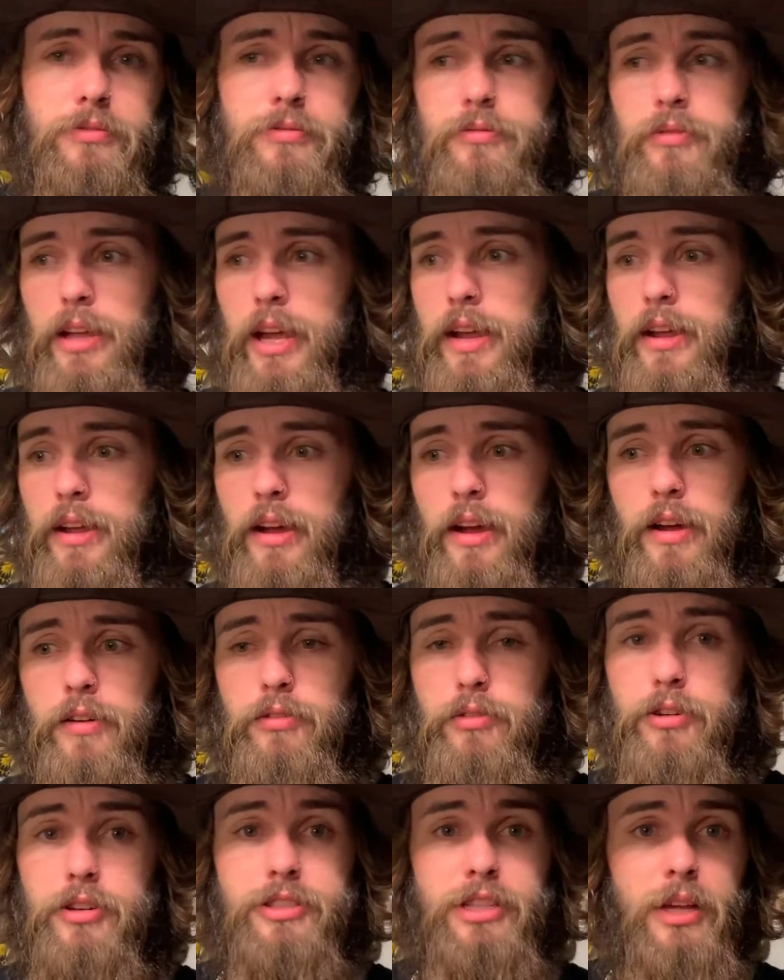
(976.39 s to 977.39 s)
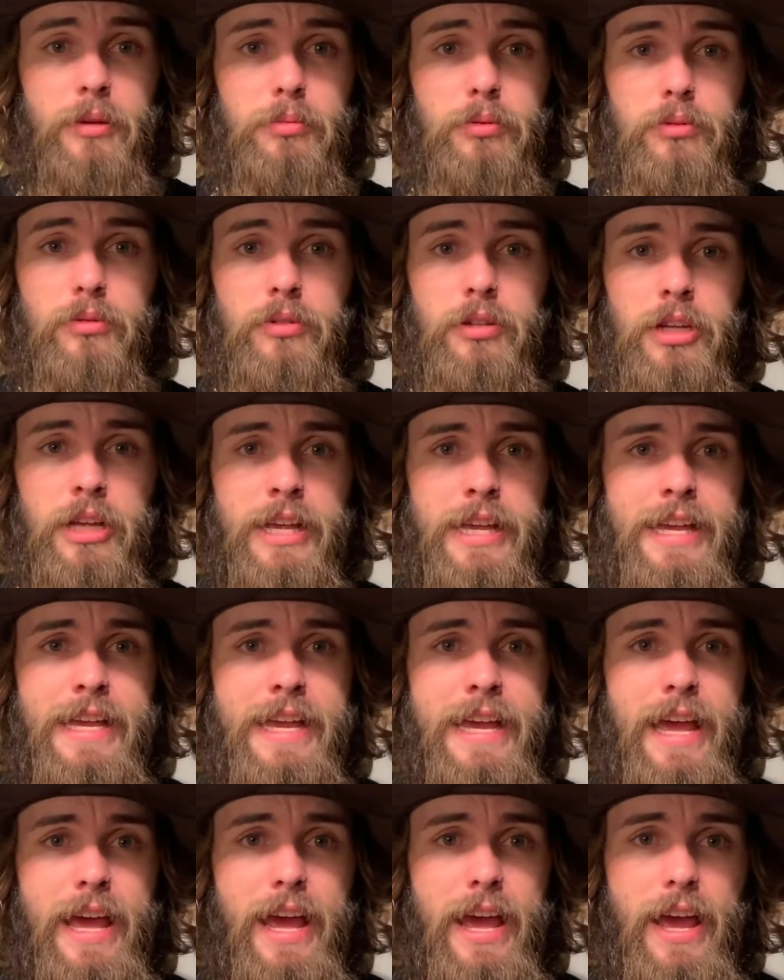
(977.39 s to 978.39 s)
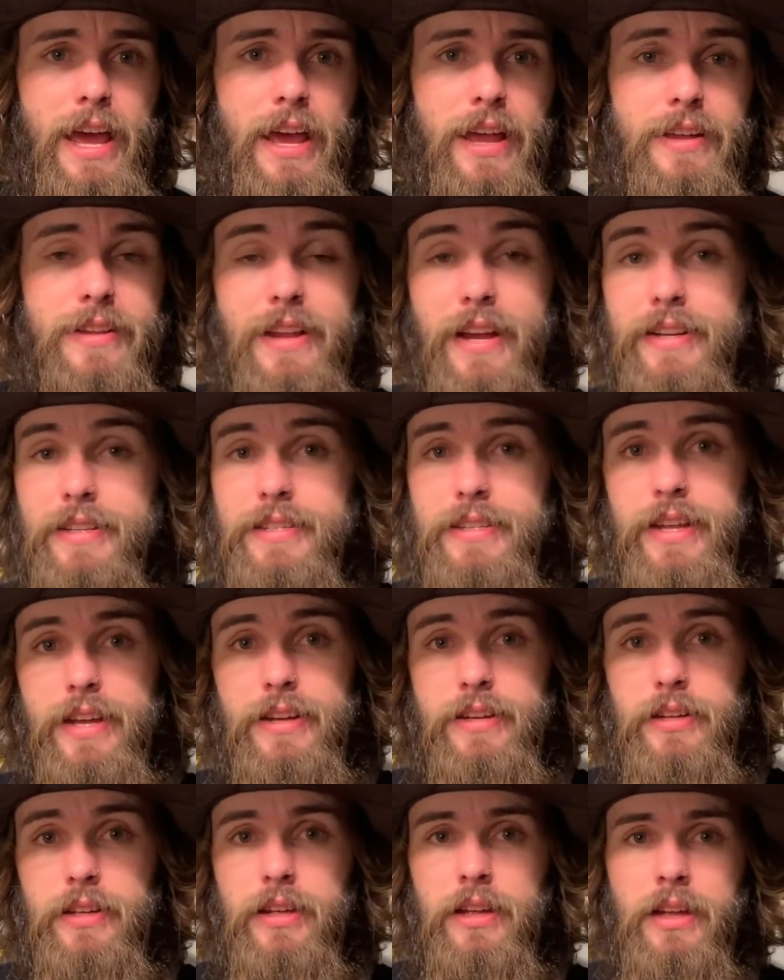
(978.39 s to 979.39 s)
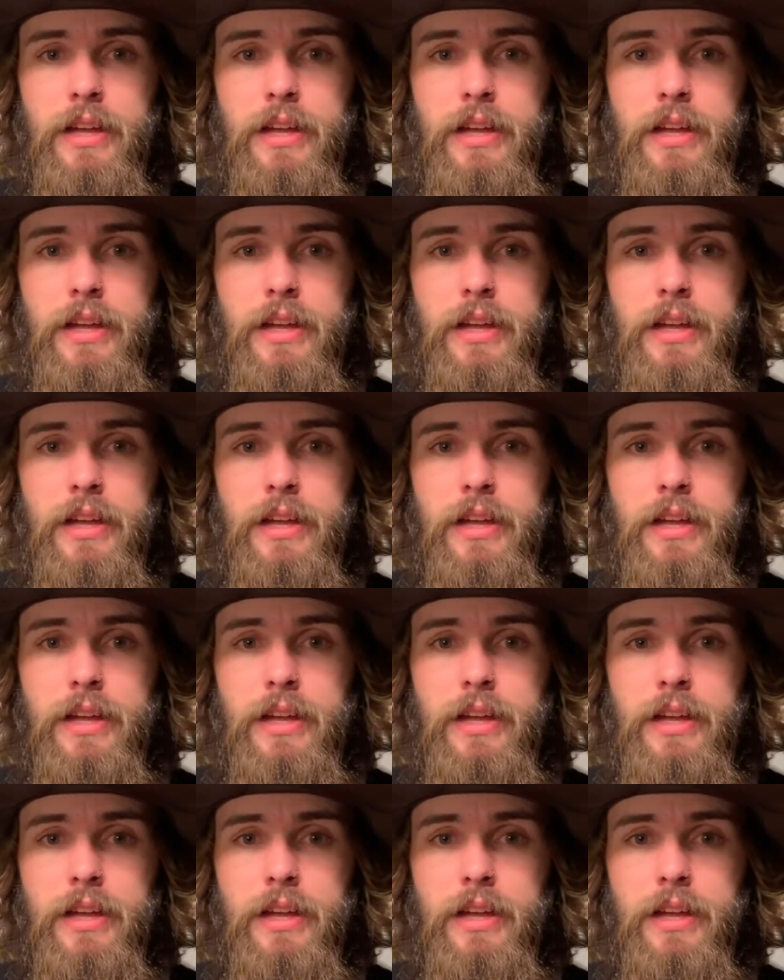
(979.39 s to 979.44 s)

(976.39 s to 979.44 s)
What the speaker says: like for example, a nightstand.